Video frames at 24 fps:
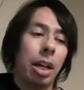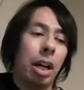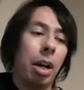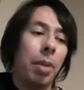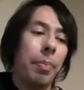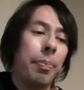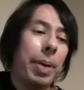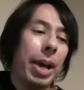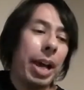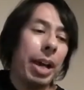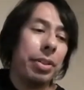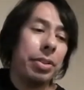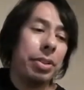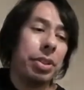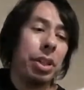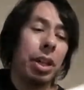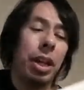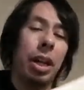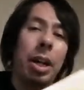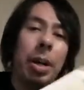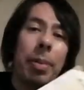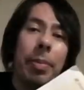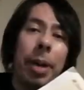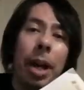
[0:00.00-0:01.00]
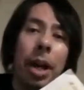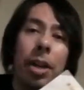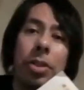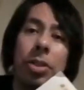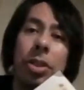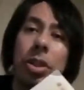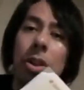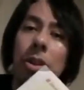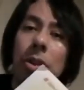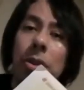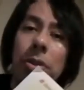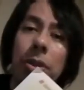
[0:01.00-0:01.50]
about a
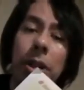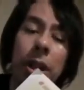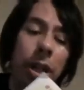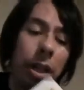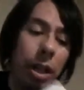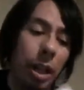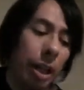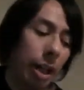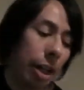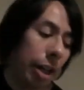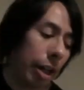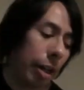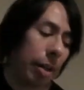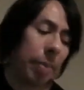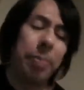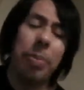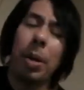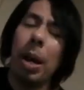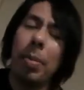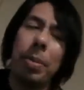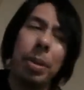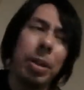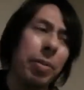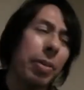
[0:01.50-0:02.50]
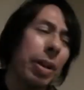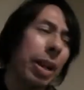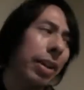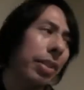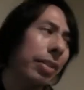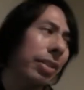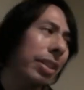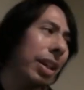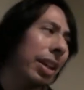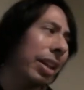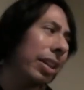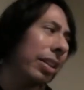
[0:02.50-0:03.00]
dude, probably
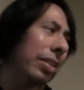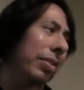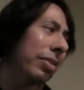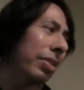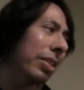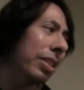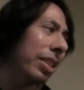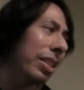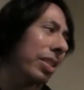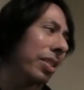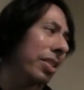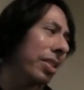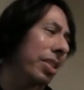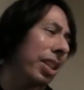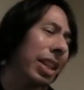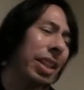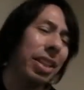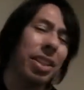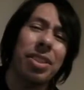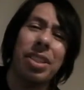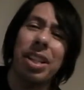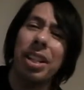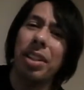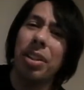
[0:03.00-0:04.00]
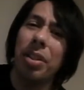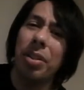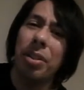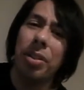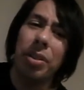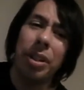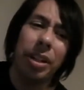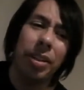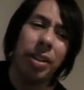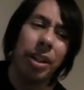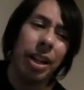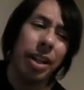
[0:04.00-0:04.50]
around this, like the
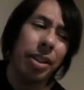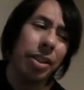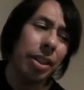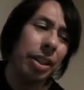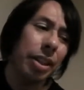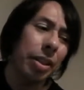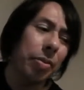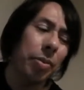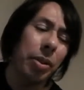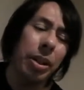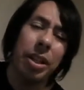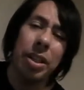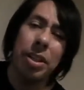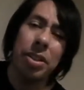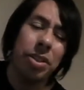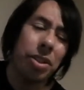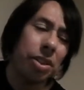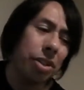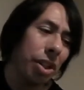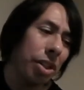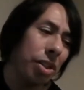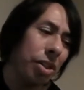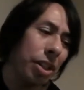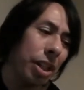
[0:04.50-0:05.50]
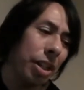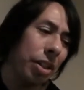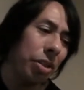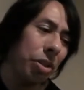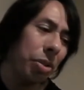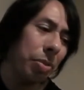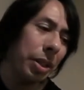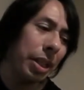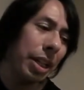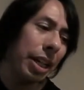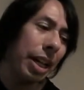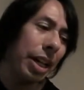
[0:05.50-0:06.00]
Sengoku era, I think. One of the
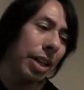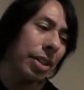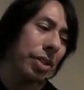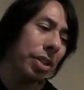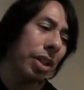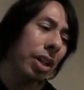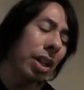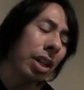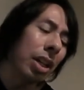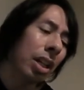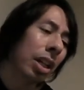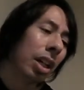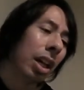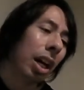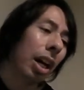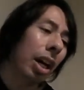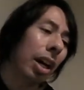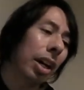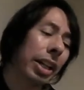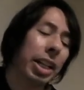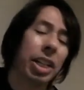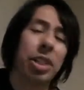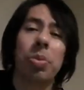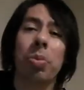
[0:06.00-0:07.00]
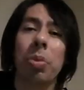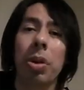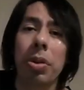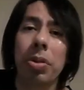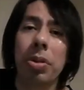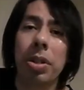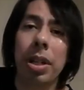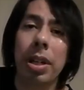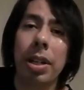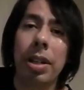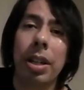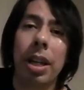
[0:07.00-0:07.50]
Shinsengumi guys gets
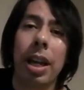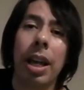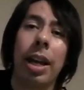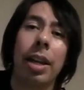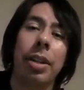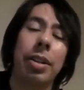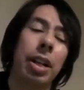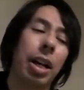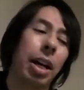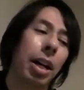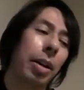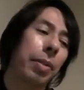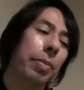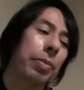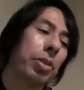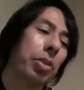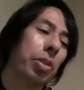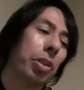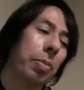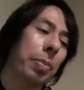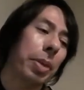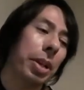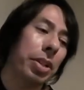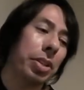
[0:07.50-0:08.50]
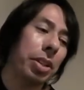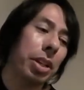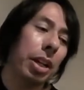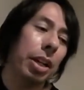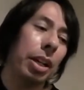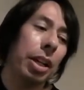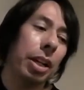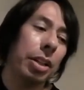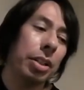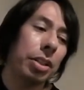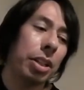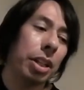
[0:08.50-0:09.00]
wounded and sort of makes a